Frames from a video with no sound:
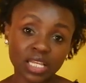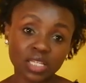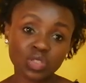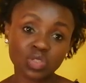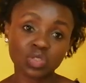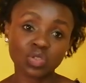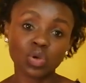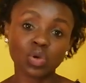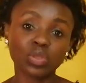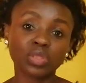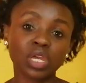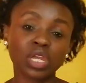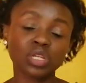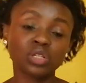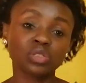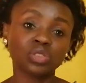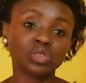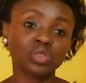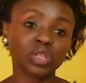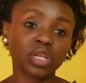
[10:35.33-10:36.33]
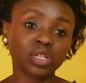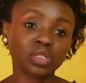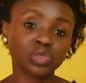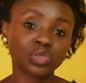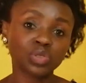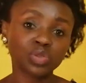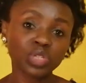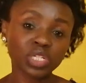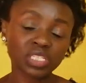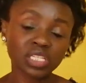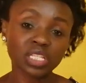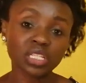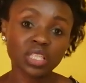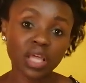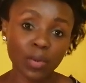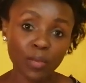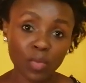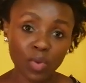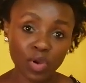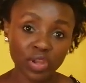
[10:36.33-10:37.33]
so they'll do it in
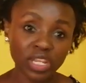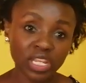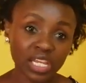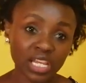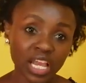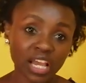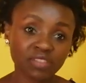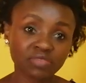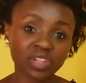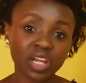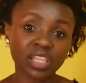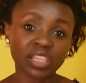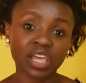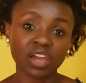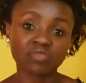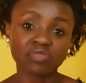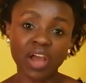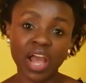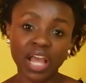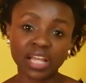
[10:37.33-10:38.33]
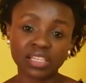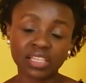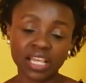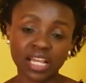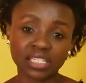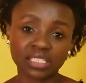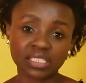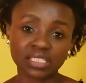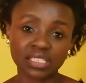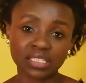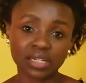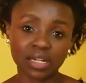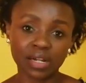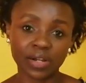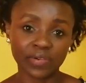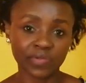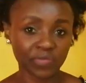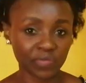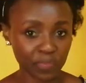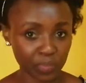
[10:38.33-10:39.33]
the morning after they have had their
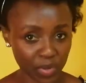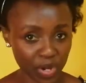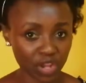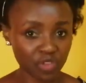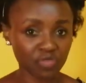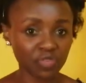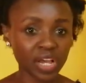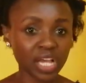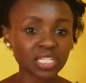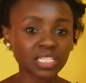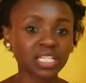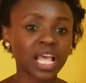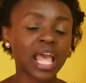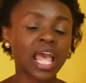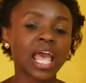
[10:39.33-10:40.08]
breakfast,